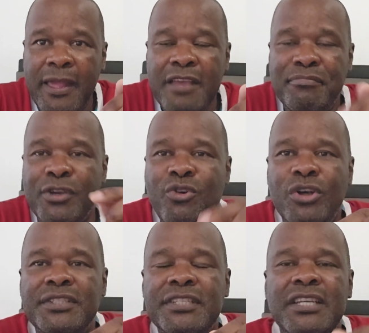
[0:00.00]

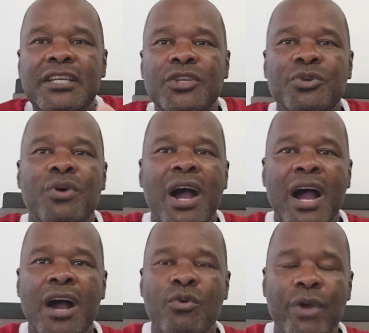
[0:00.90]
Because you
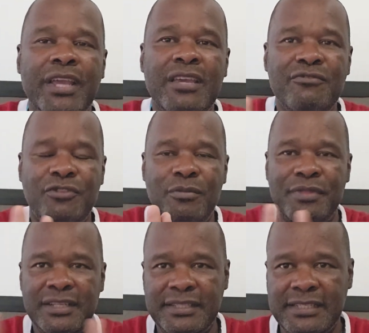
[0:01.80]
are working from
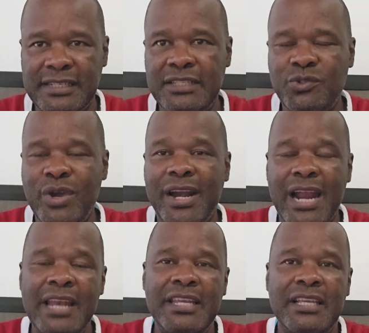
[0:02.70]
the streets, you are
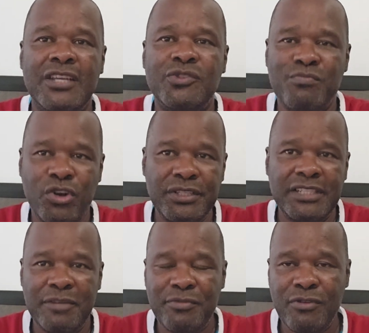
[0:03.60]
running a small
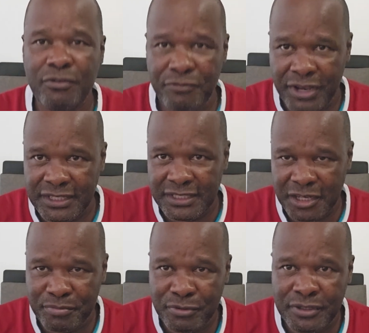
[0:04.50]
table of
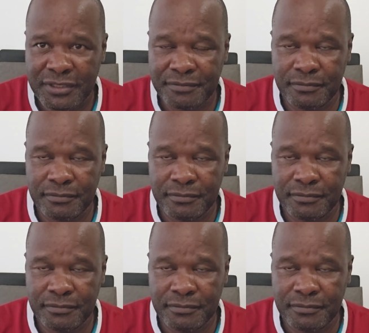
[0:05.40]
vegetables,